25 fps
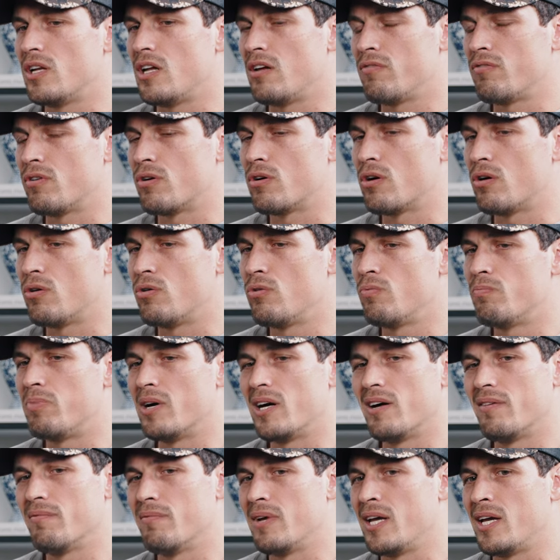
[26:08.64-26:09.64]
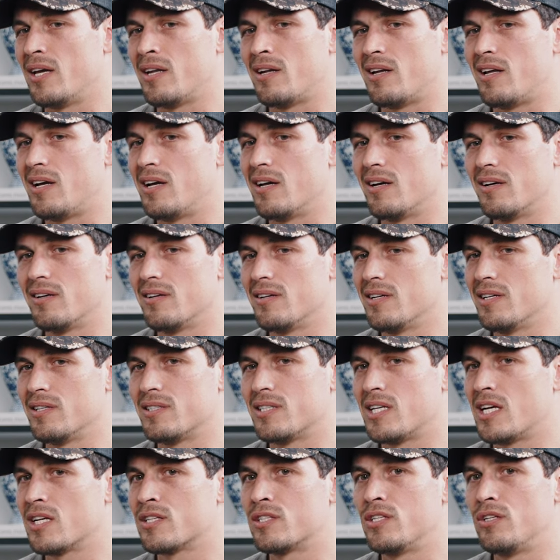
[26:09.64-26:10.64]
can have a goal, but man, like
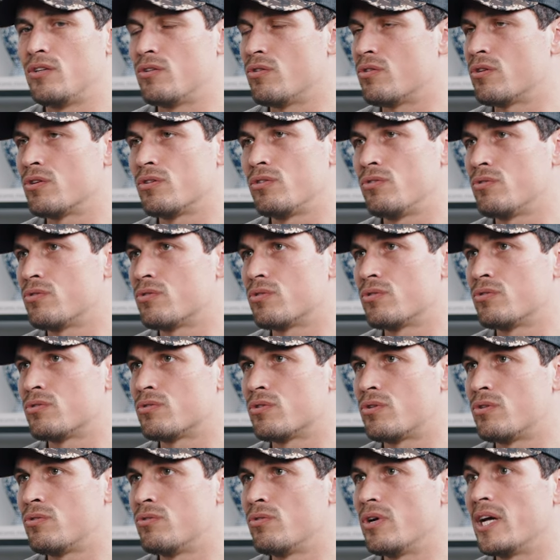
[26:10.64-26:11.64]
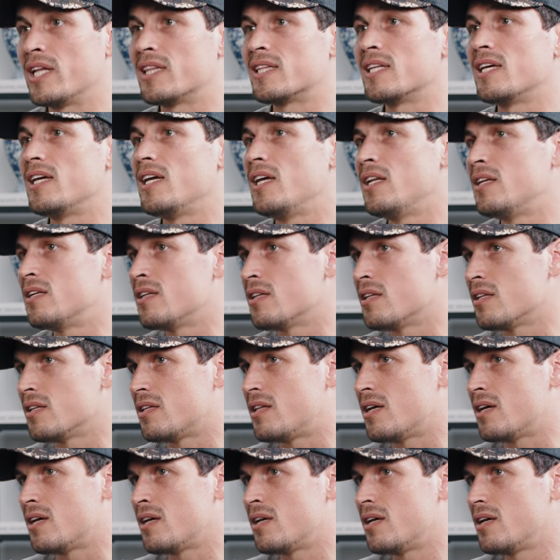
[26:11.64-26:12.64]
it's actually not in your control at mm. the end of
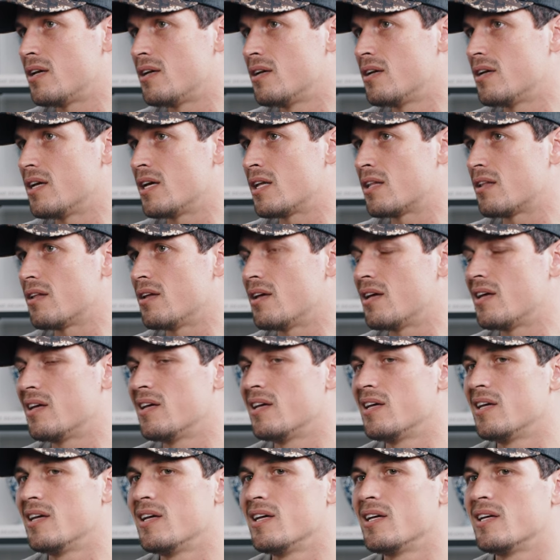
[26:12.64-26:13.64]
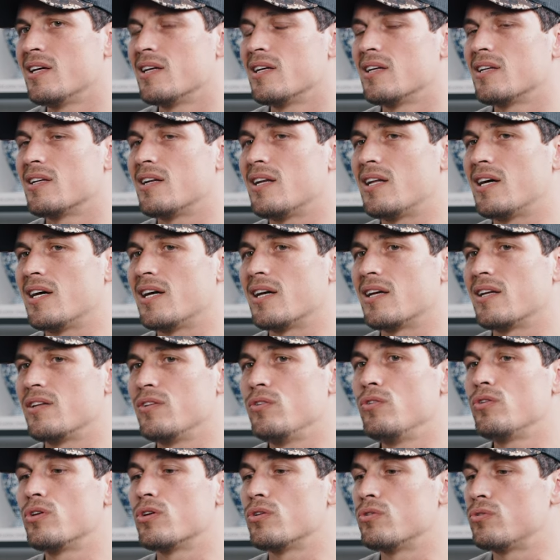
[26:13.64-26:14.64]
the day. Mm. It, like
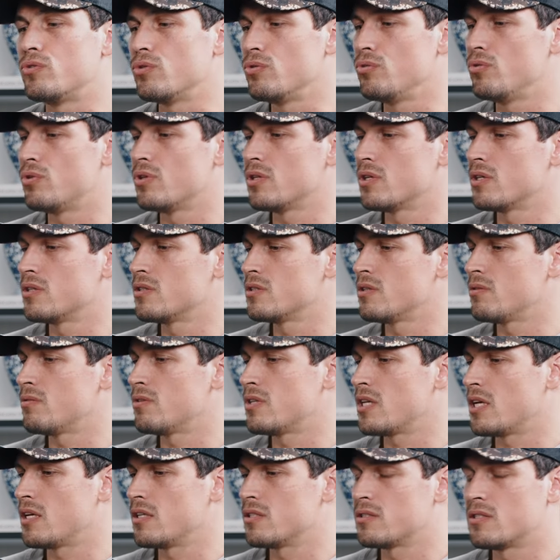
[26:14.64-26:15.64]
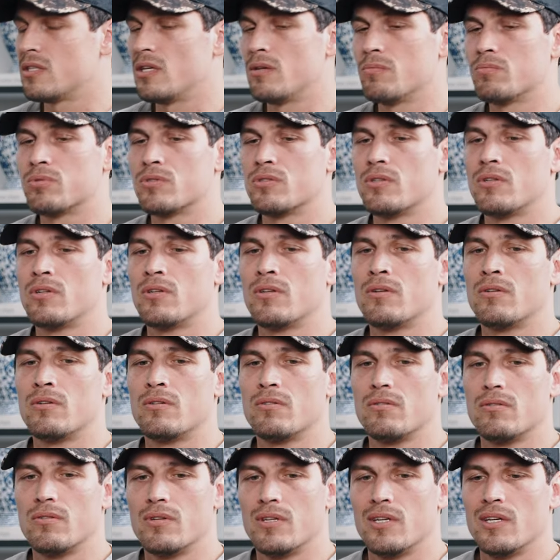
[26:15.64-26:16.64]
you can do things and take steps
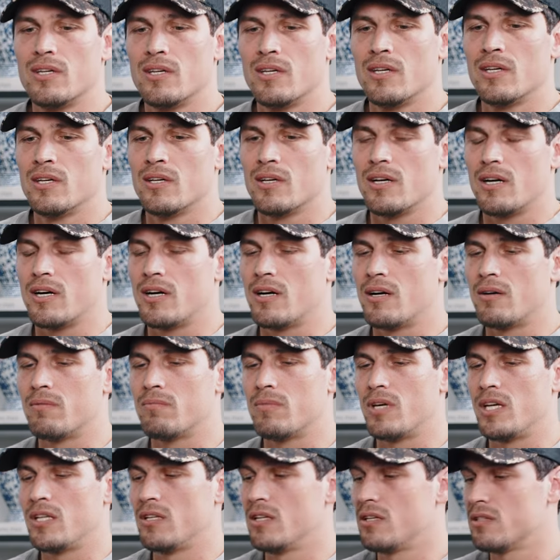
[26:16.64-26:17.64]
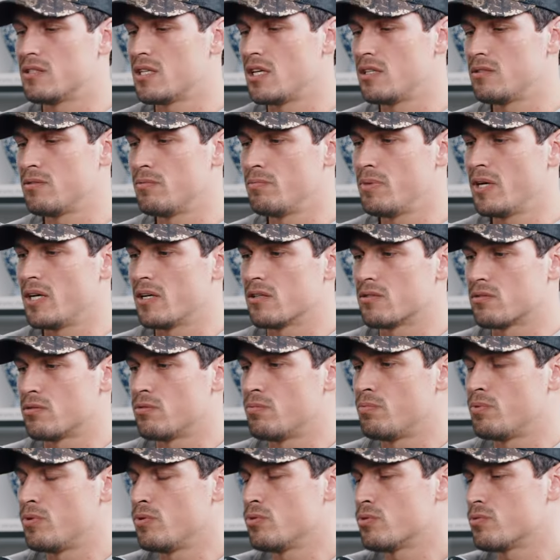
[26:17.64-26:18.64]
and um, and that takes me back
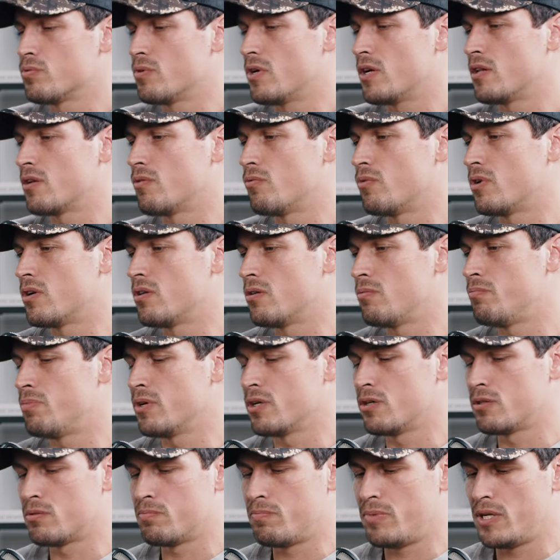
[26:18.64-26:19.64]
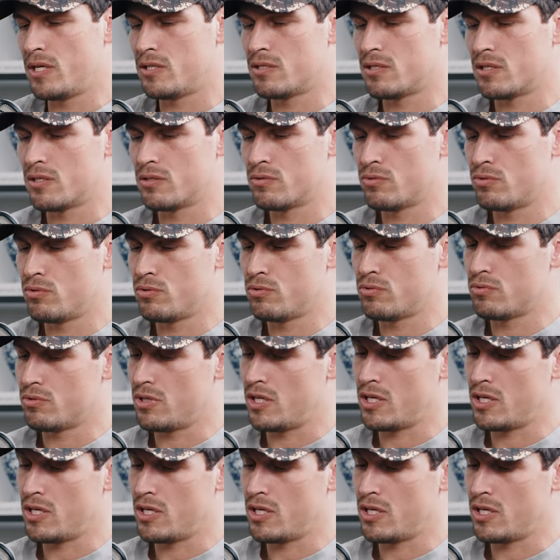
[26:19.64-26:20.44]
to Puresport. I think one of the biggest blessings was,